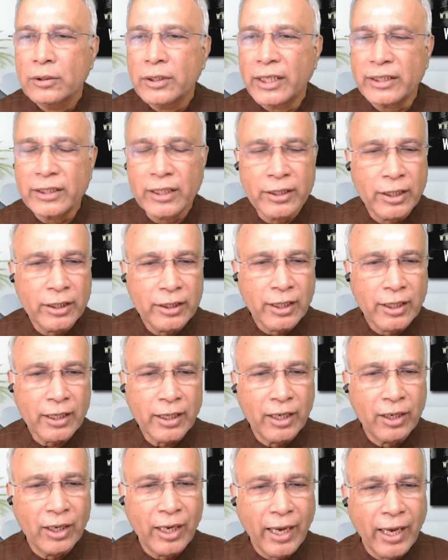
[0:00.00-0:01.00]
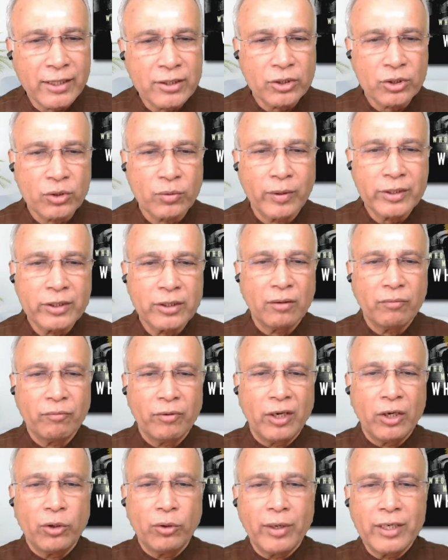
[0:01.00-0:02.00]
Chaitanya Takle has this question.
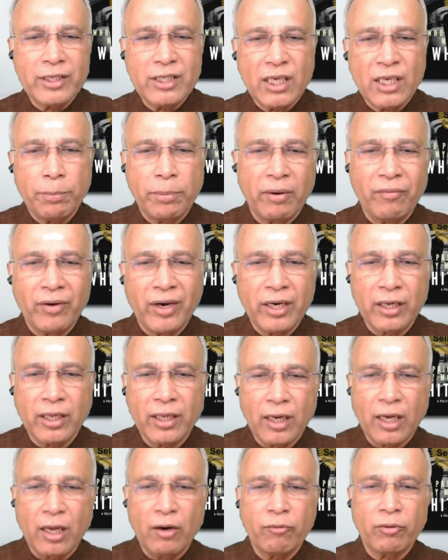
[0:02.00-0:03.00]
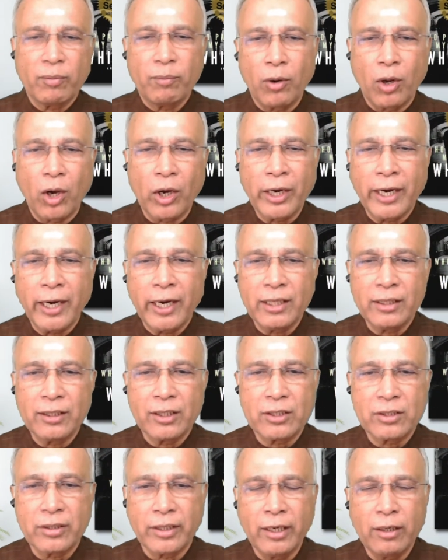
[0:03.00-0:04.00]
Will USA prevent Iran from blockading
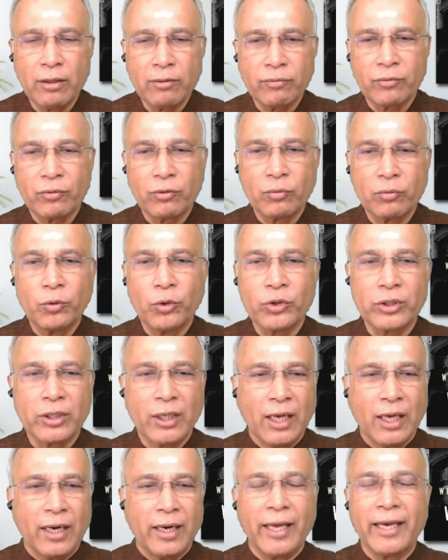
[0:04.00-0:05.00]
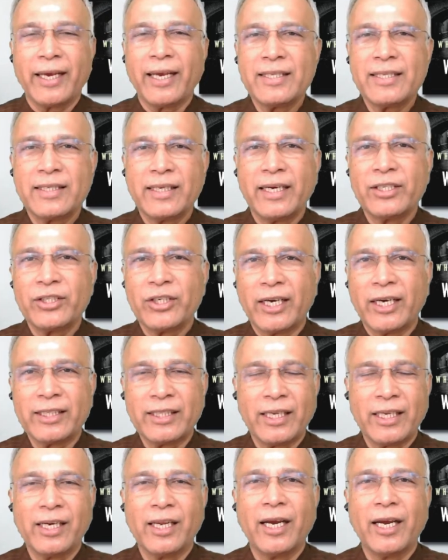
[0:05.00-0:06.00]
the Strait of Hormuz? Like I said,
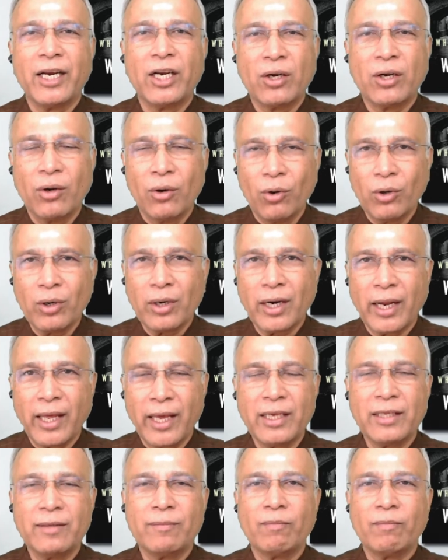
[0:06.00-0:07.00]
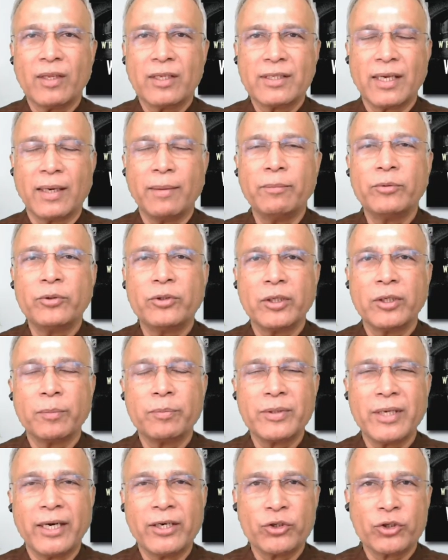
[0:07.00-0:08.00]
Chaitanya, it looked like some
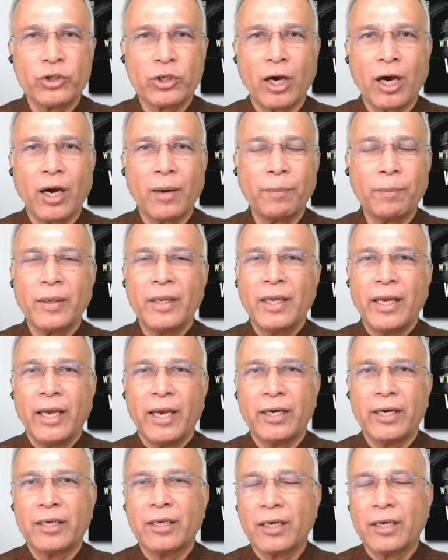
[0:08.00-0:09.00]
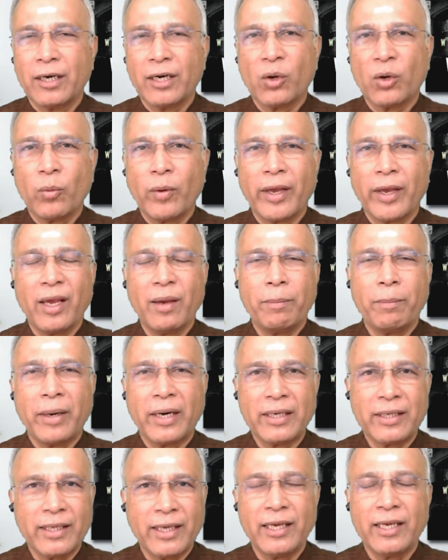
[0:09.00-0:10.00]
ships had stopped and turned away,
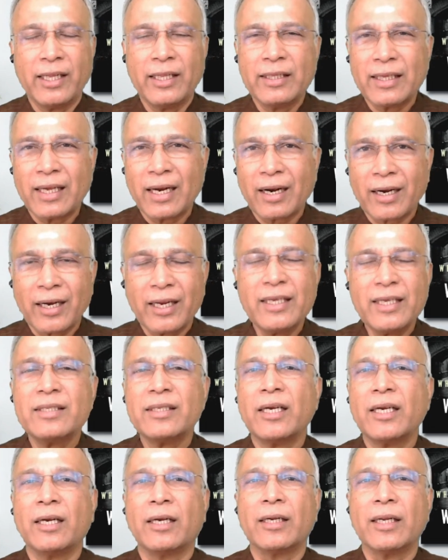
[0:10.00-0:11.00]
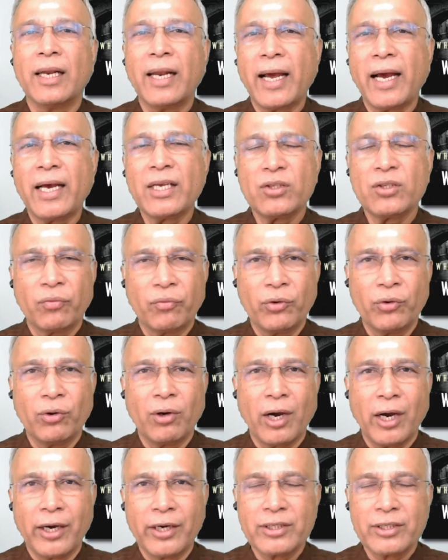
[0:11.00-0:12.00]
but then in the recent last
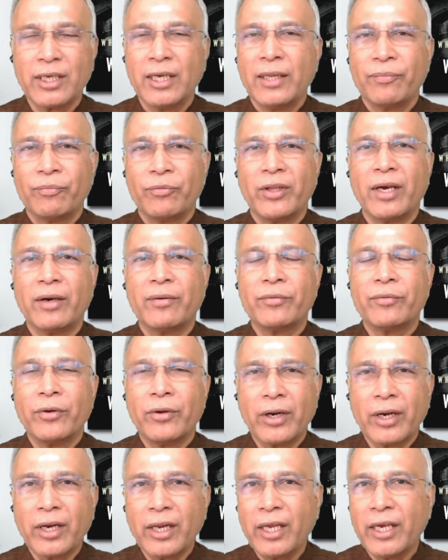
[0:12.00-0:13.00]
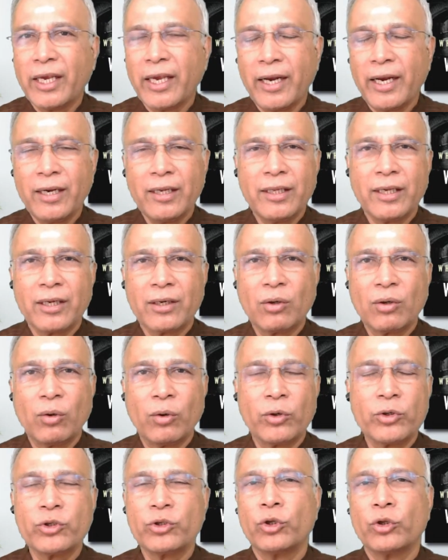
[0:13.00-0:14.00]
few hours, they have regained their
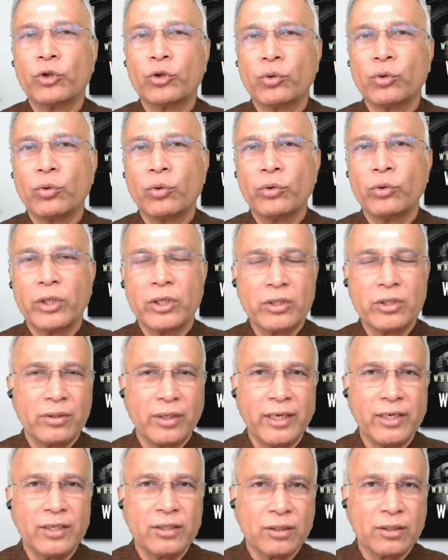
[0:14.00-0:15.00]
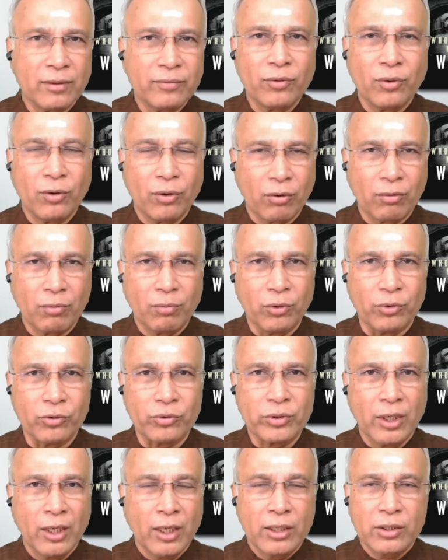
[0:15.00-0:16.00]
course through the Straits of
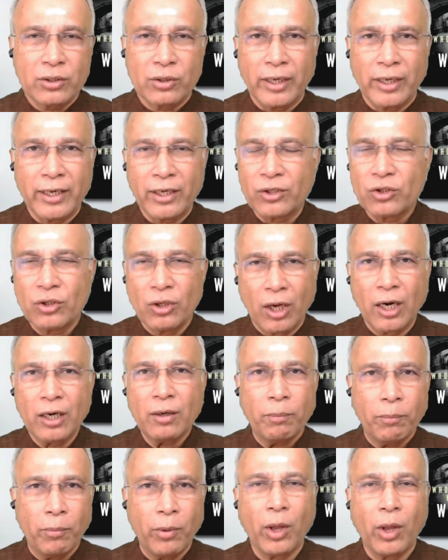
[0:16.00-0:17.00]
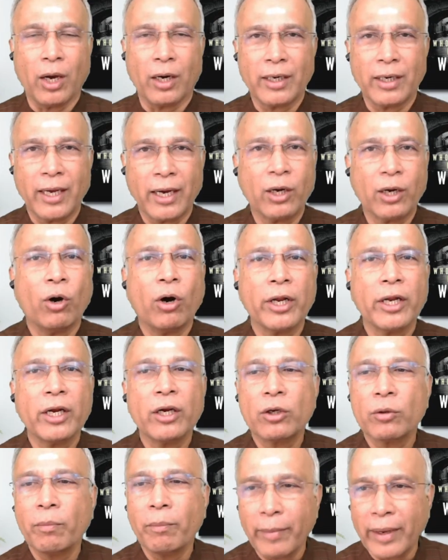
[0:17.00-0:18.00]
Hormuz. So it is not blocked.
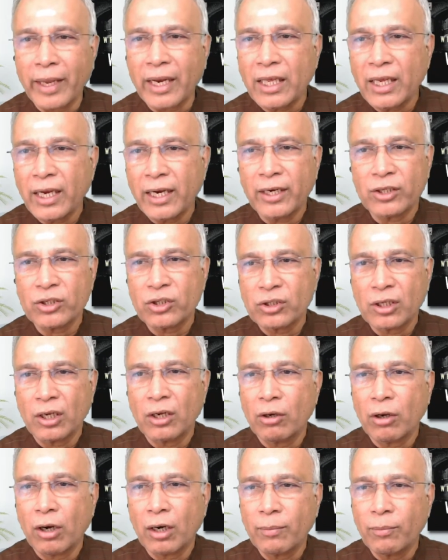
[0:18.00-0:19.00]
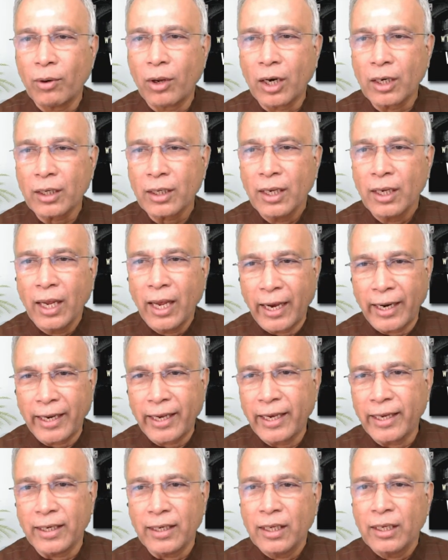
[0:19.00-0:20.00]
According to many, it is still not blocked.
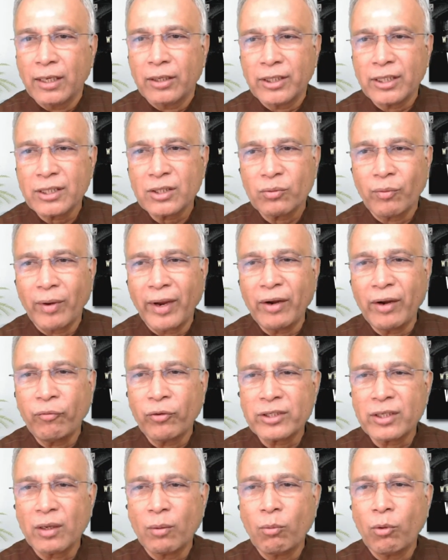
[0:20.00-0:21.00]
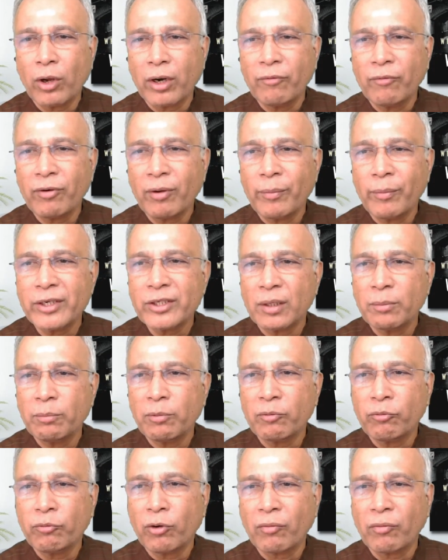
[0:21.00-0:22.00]
Again, just wait for some more information
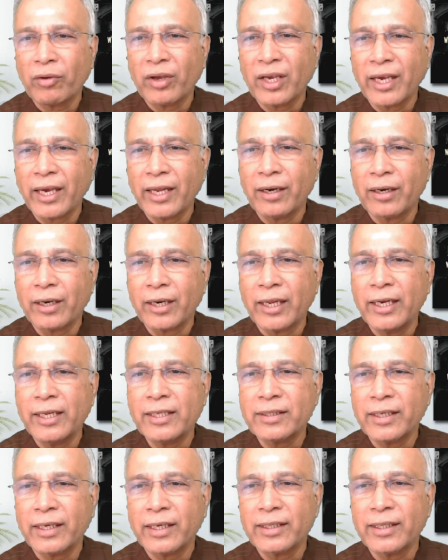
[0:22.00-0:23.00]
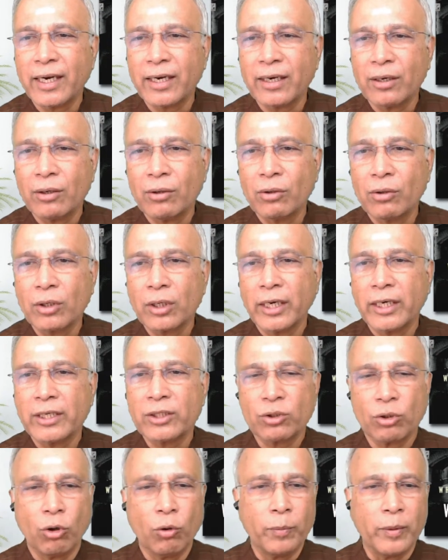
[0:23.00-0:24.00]
before we can really say that, look,
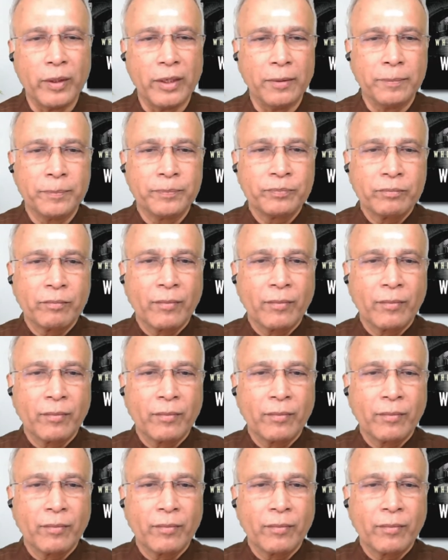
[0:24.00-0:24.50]
it's open.